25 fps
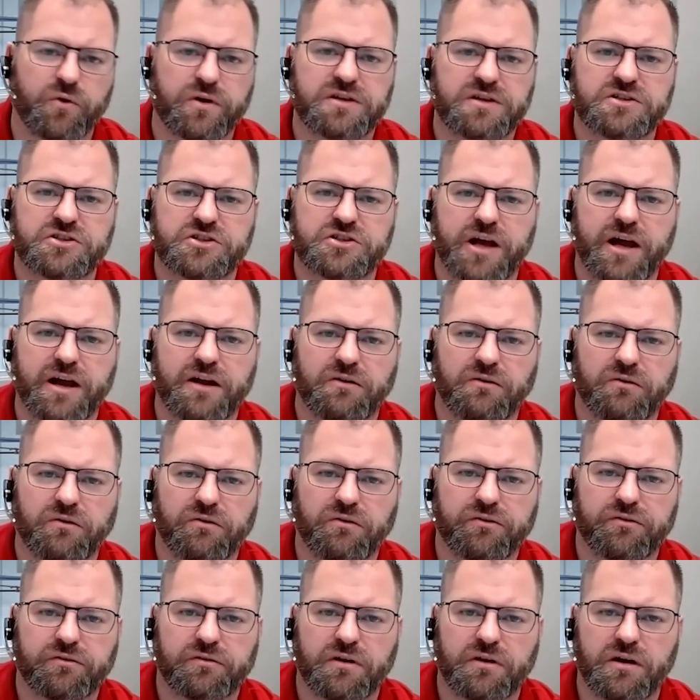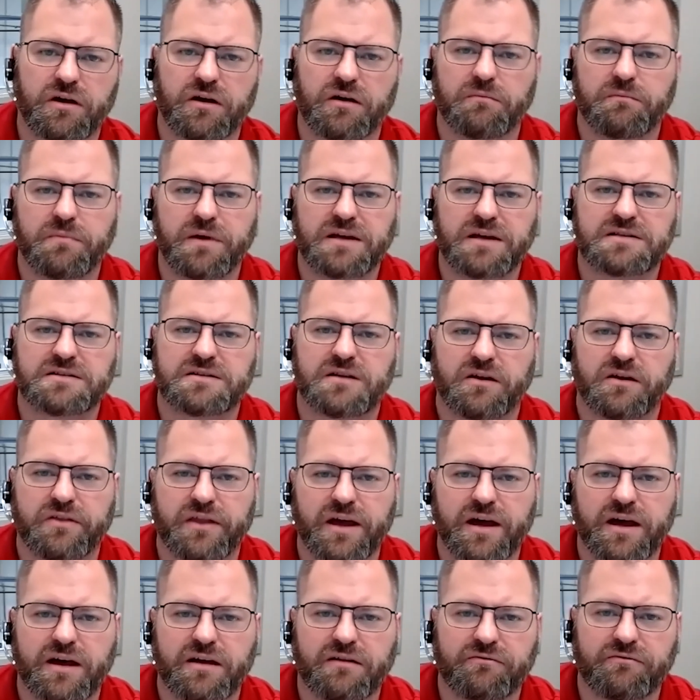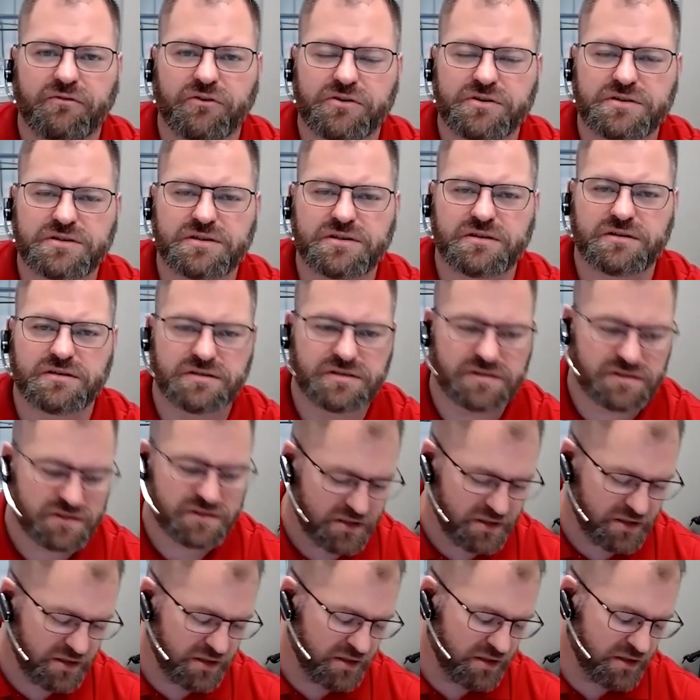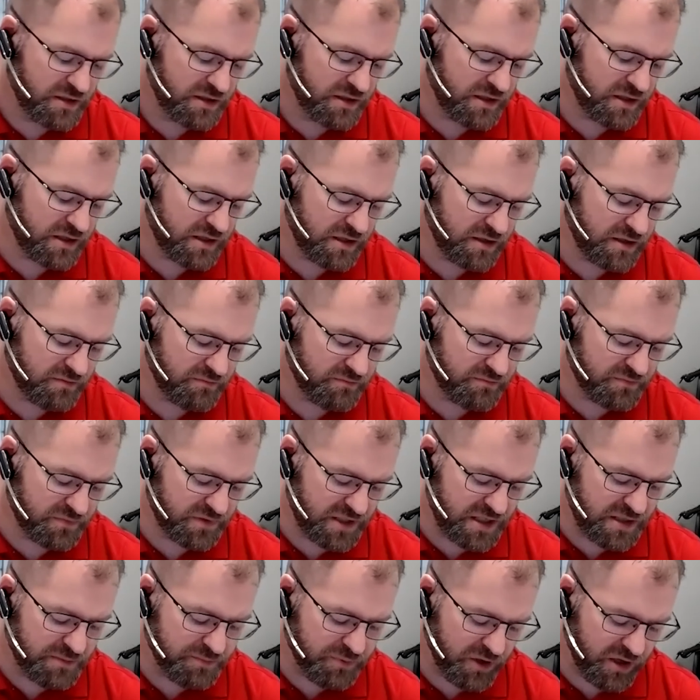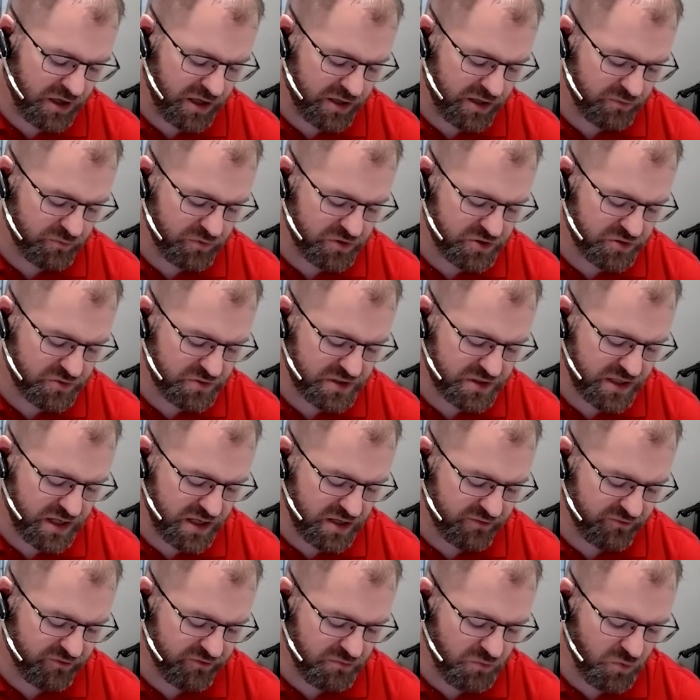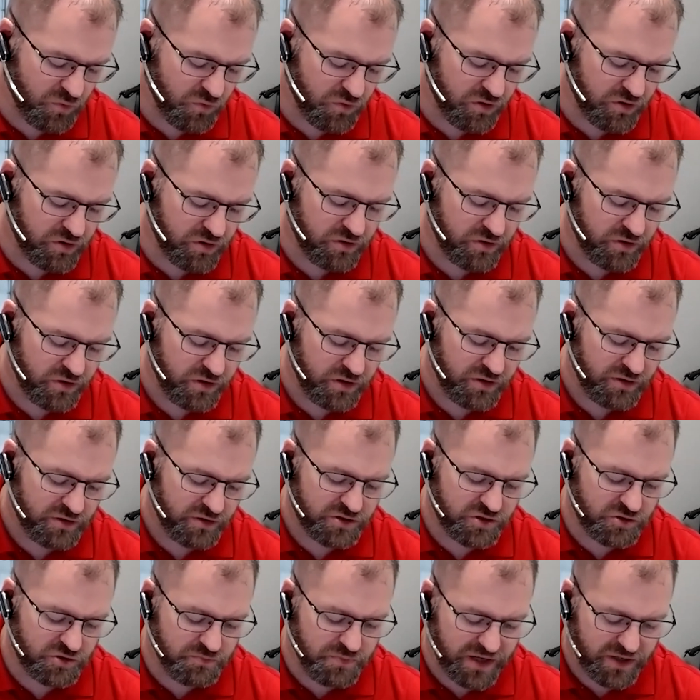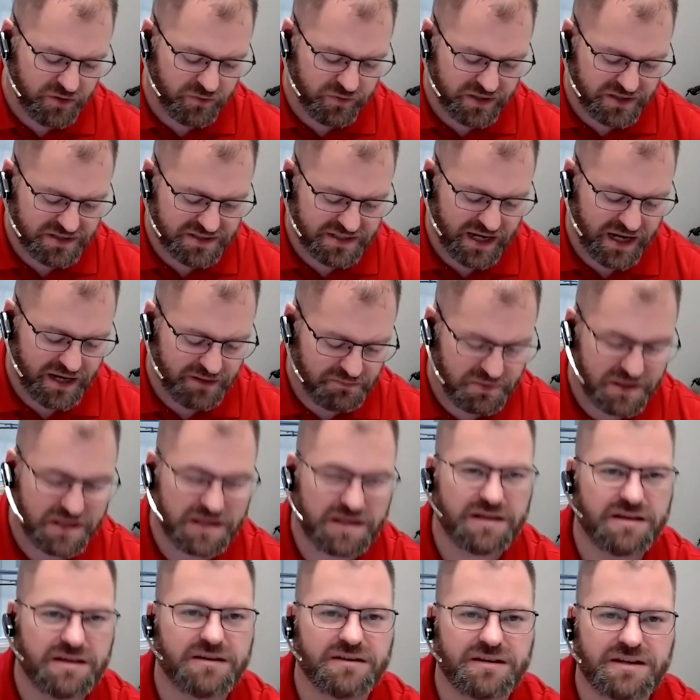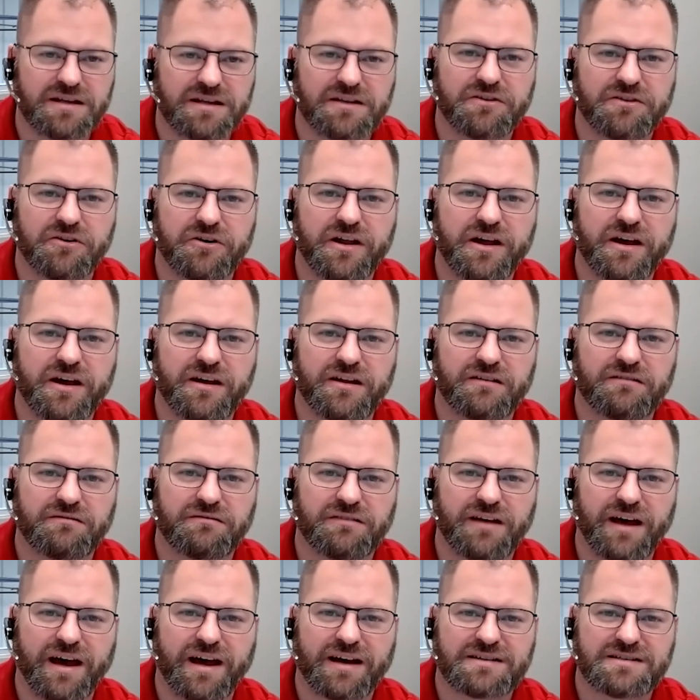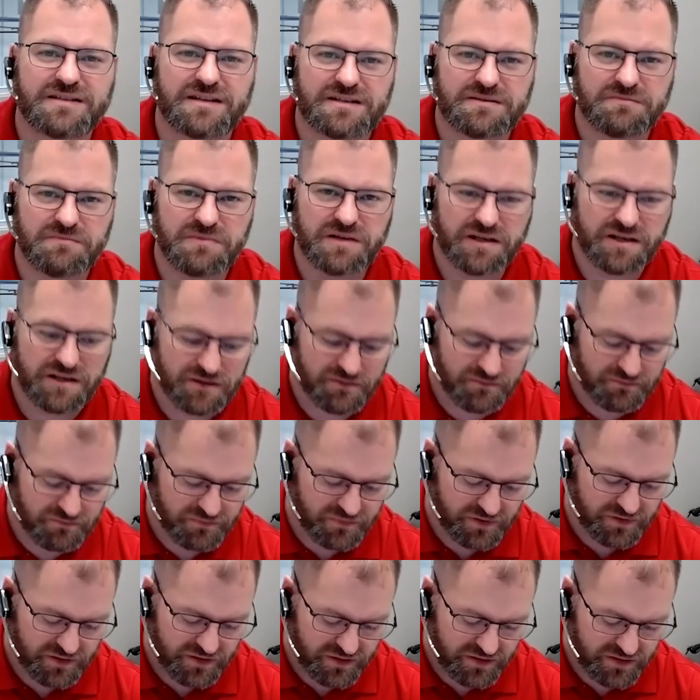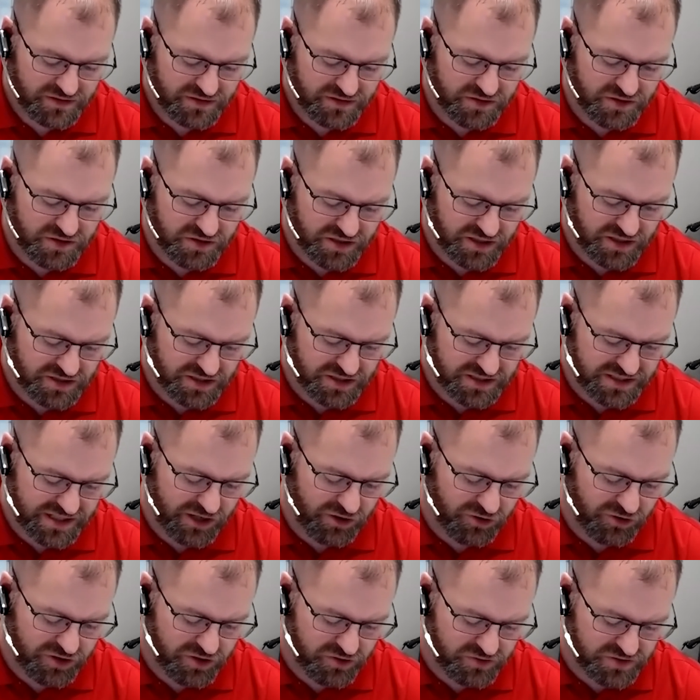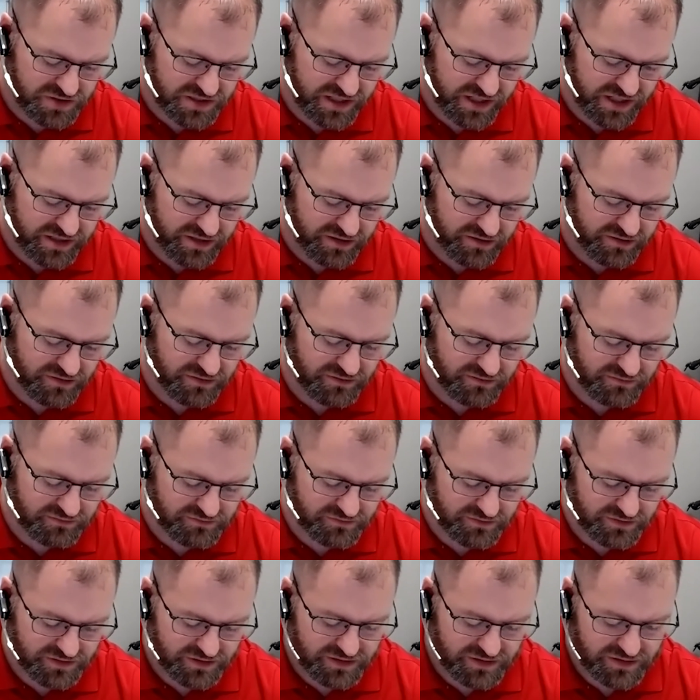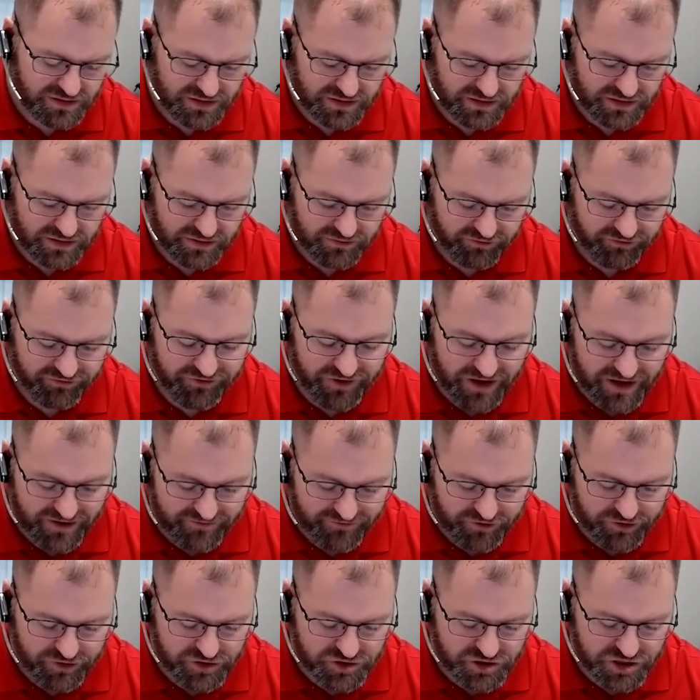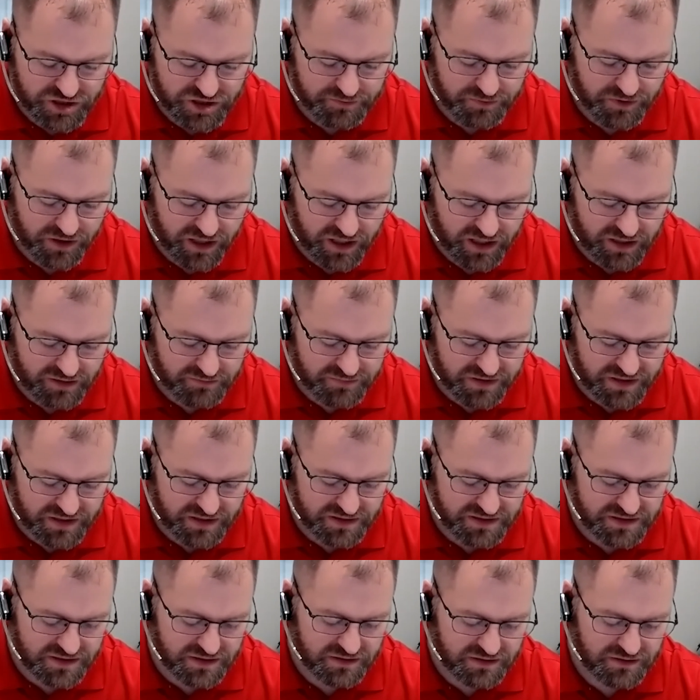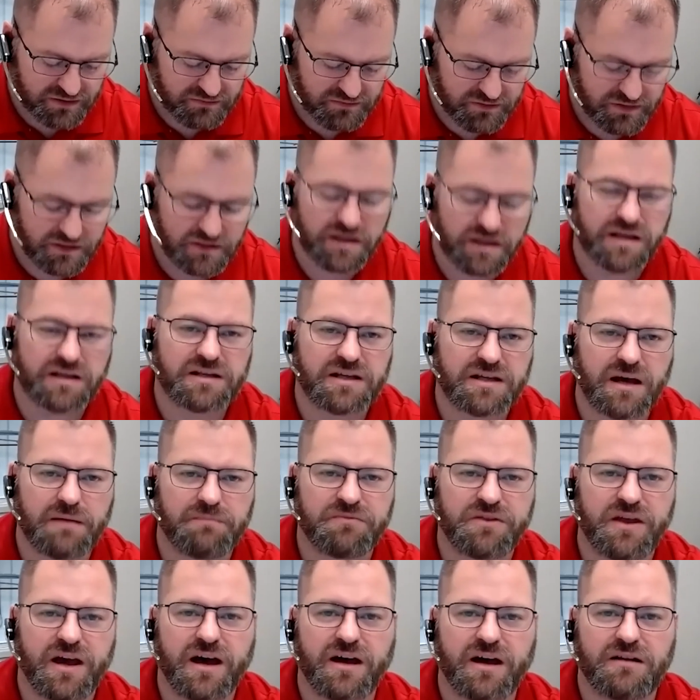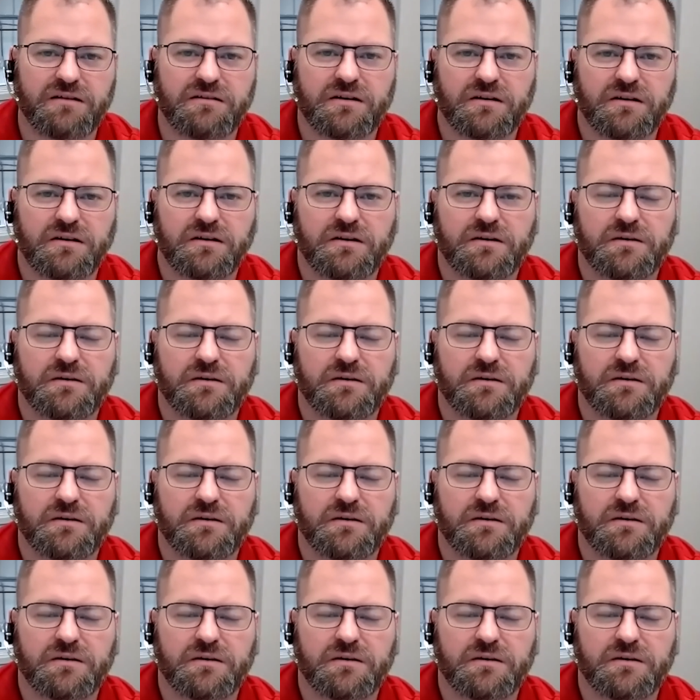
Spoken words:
voice channels based on that versus EPon, which was kind of a more ubiquitous IP and Ethernet access medium. So do you think the telcos kind of favored GPon because it kept that